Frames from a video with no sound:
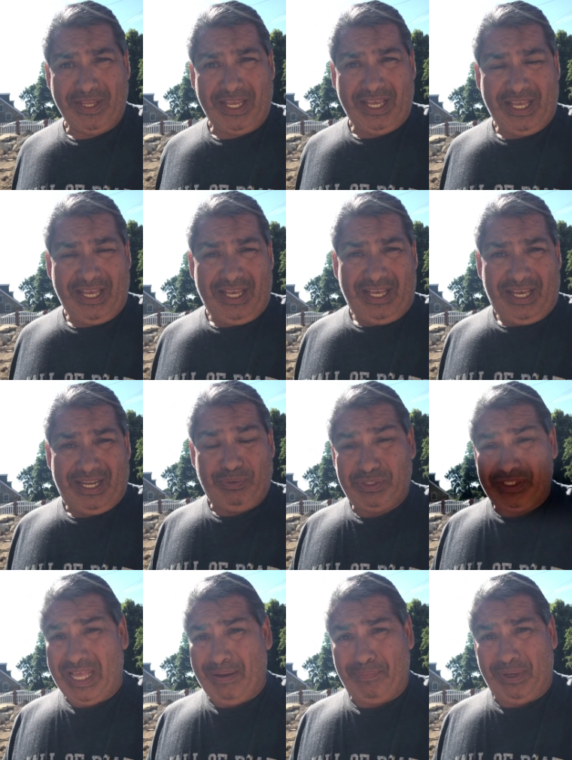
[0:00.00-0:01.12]
And it
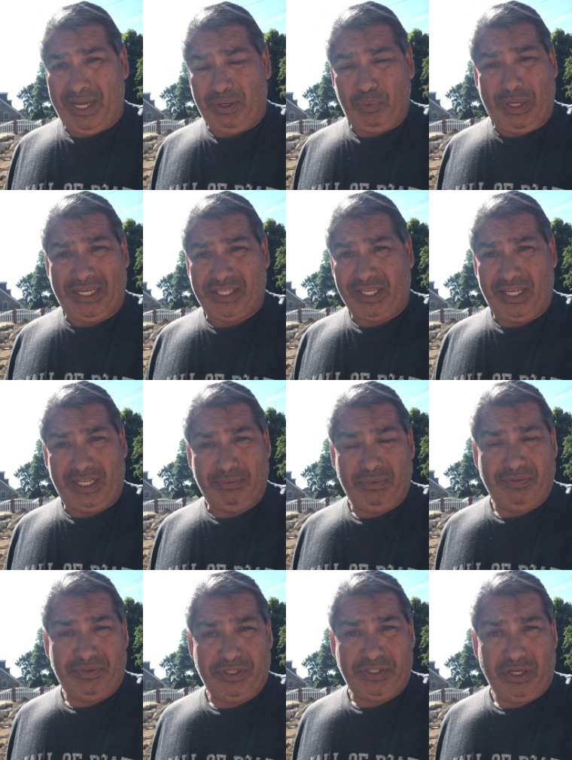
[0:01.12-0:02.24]
was that bad we had to kick them
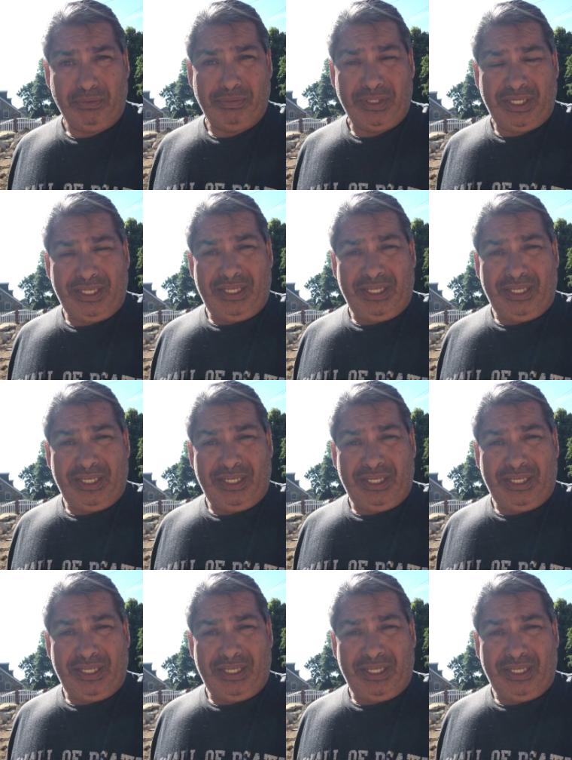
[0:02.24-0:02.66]
off the job.